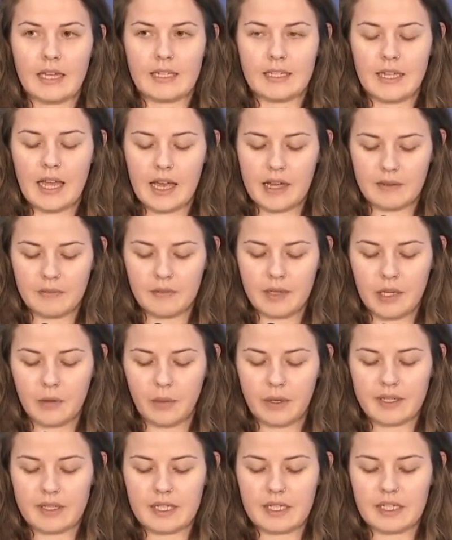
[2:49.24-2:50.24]
And yet,
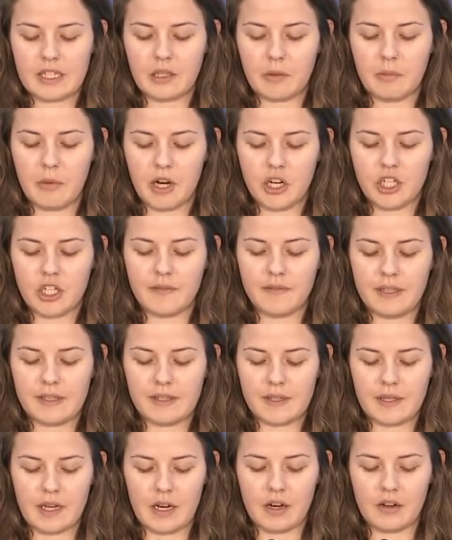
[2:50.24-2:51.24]
it wasn't until March of
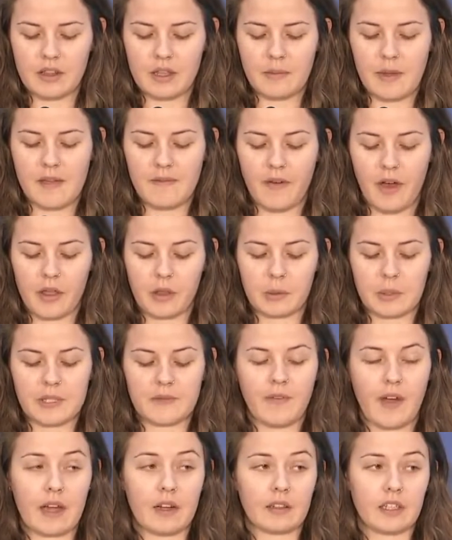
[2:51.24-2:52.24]
this year that my father
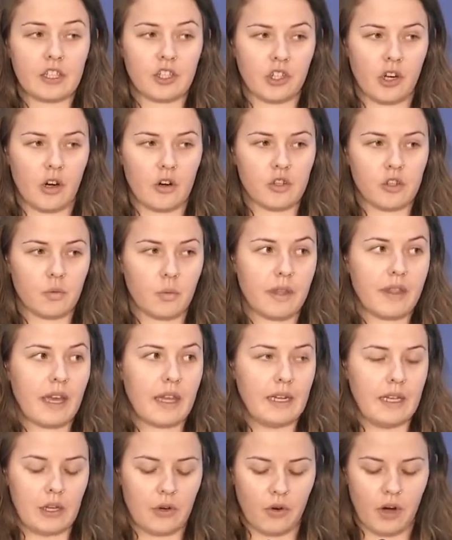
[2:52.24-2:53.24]
was finally charged with
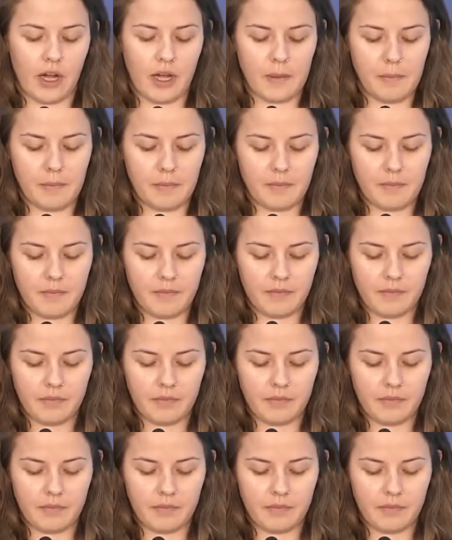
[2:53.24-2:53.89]
any crime.